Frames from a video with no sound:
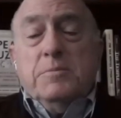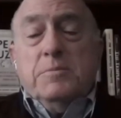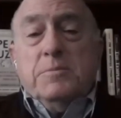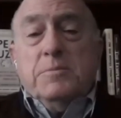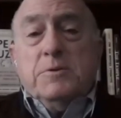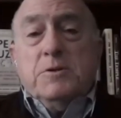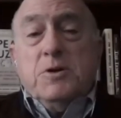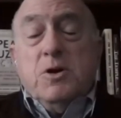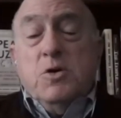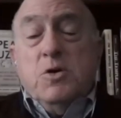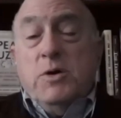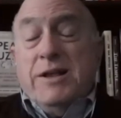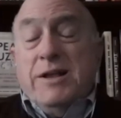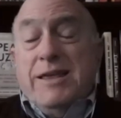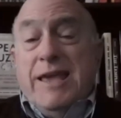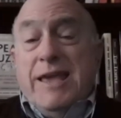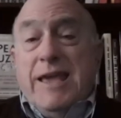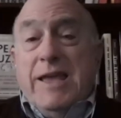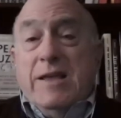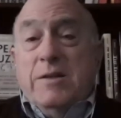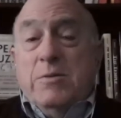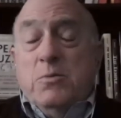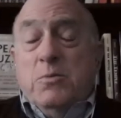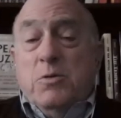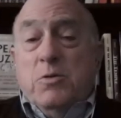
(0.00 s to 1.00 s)
So
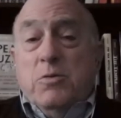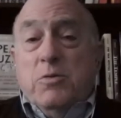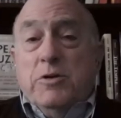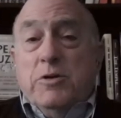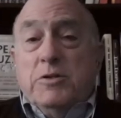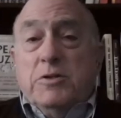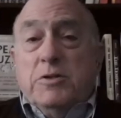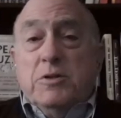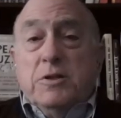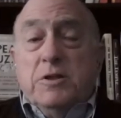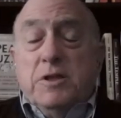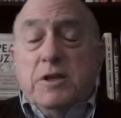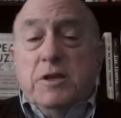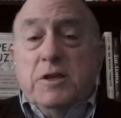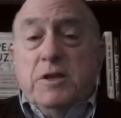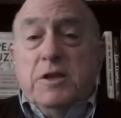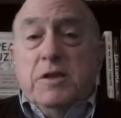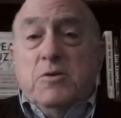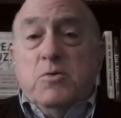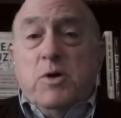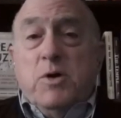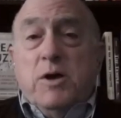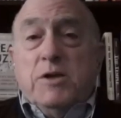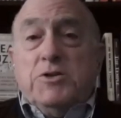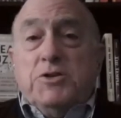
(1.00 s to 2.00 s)
again, we're into the
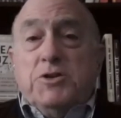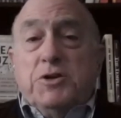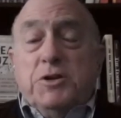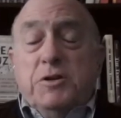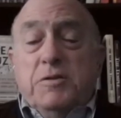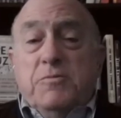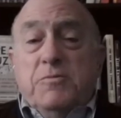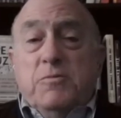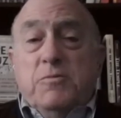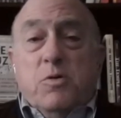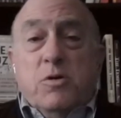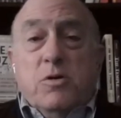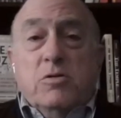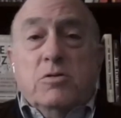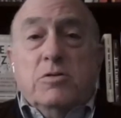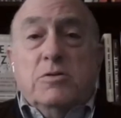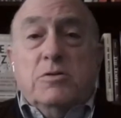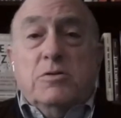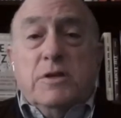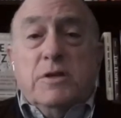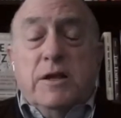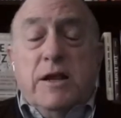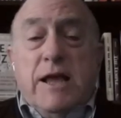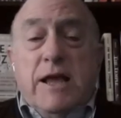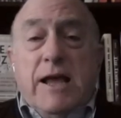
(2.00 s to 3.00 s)
question of
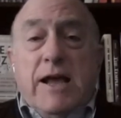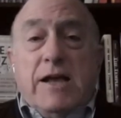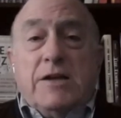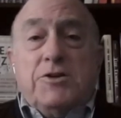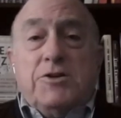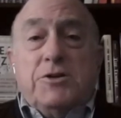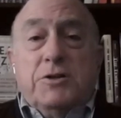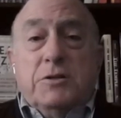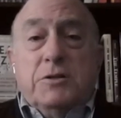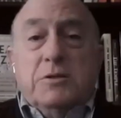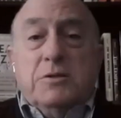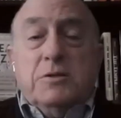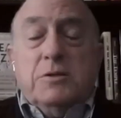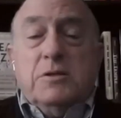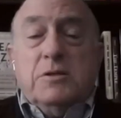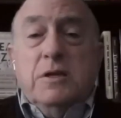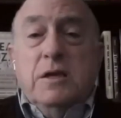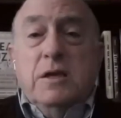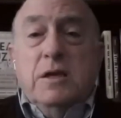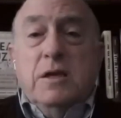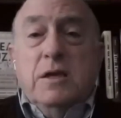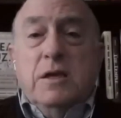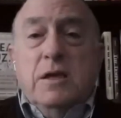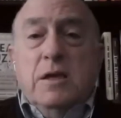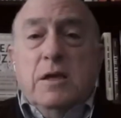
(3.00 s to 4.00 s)
words and actions,
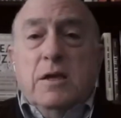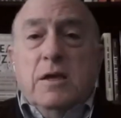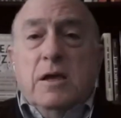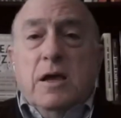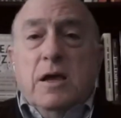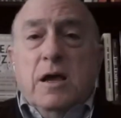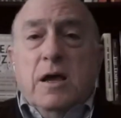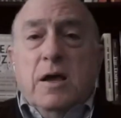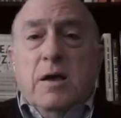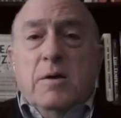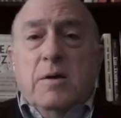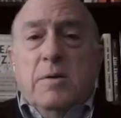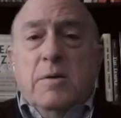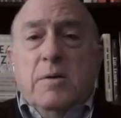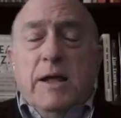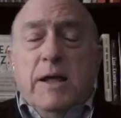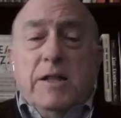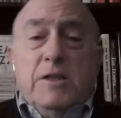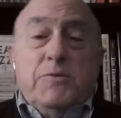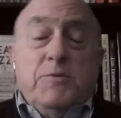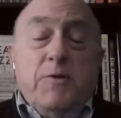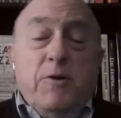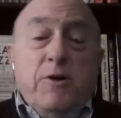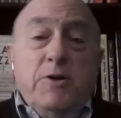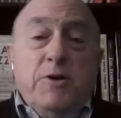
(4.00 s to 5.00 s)
and
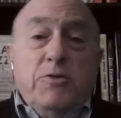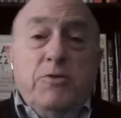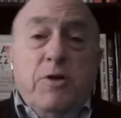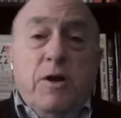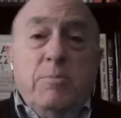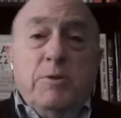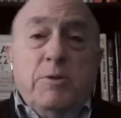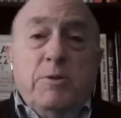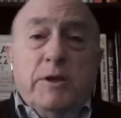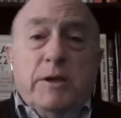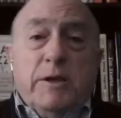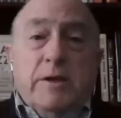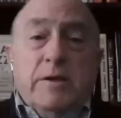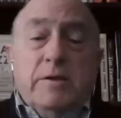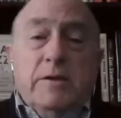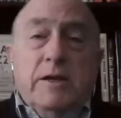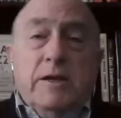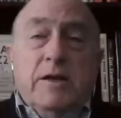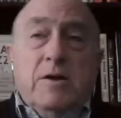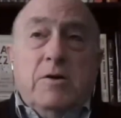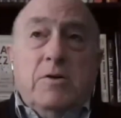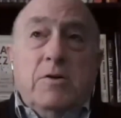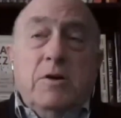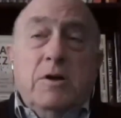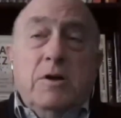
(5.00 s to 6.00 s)
it's very troubling.
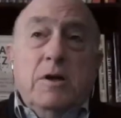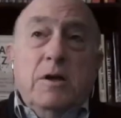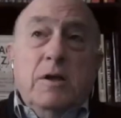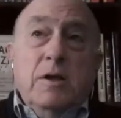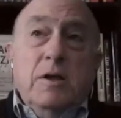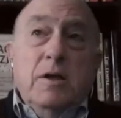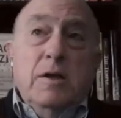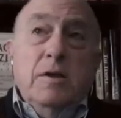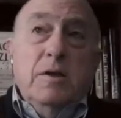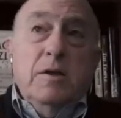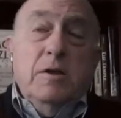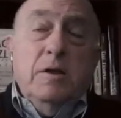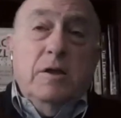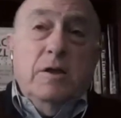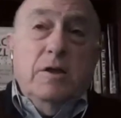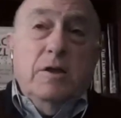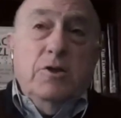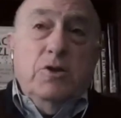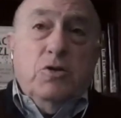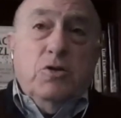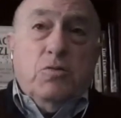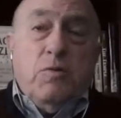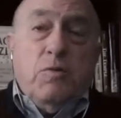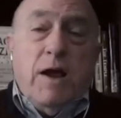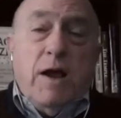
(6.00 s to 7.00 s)
Now,
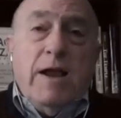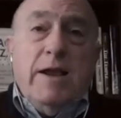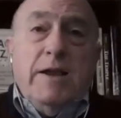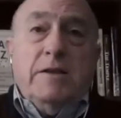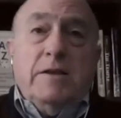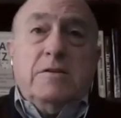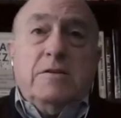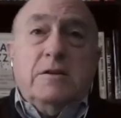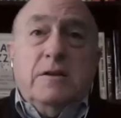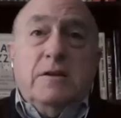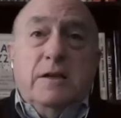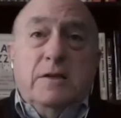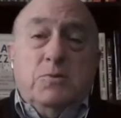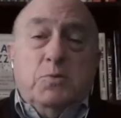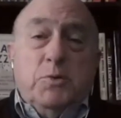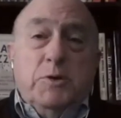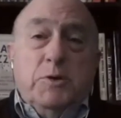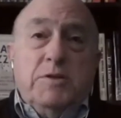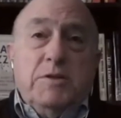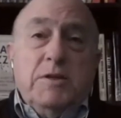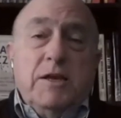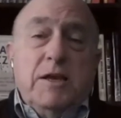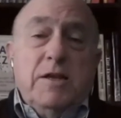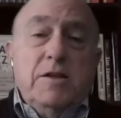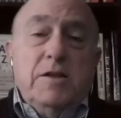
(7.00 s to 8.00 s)
you're right, as we
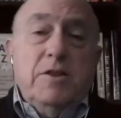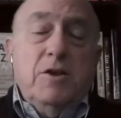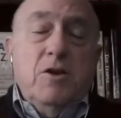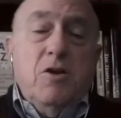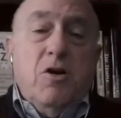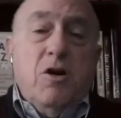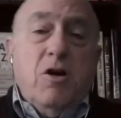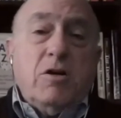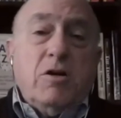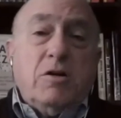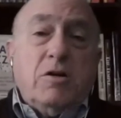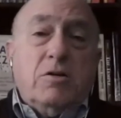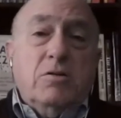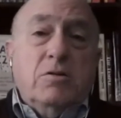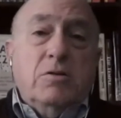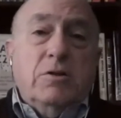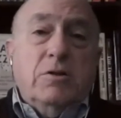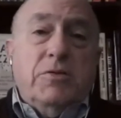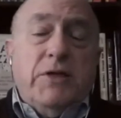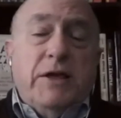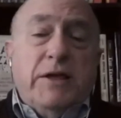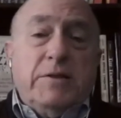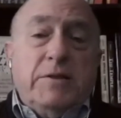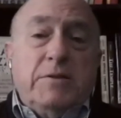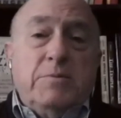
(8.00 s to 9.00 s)
said in the article,
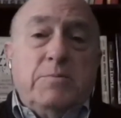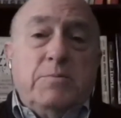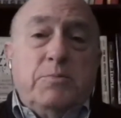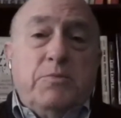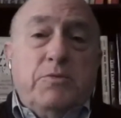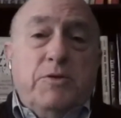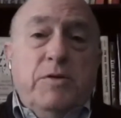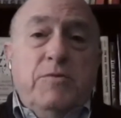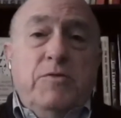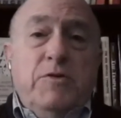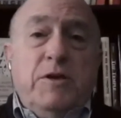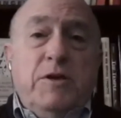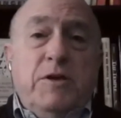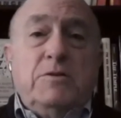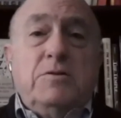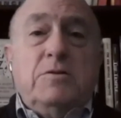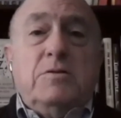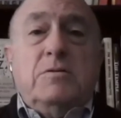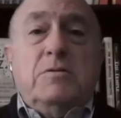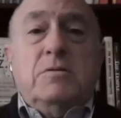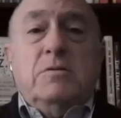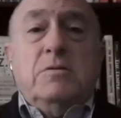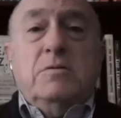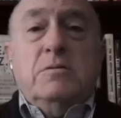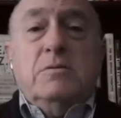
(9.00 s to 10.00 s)
that
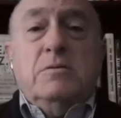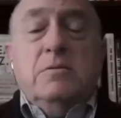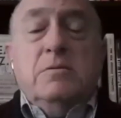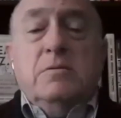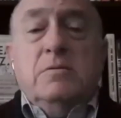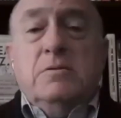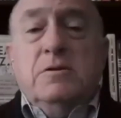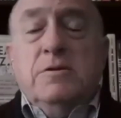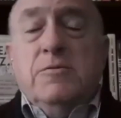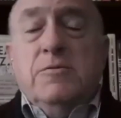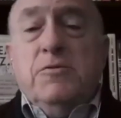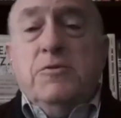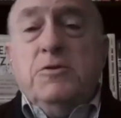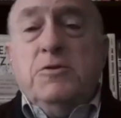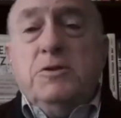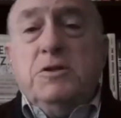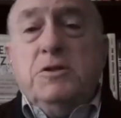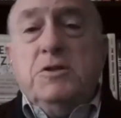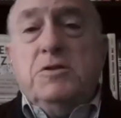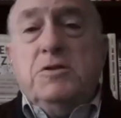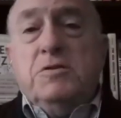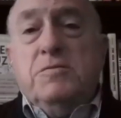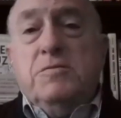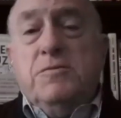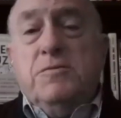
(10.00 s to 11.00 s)
previous
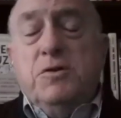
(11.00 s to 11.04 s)
differences of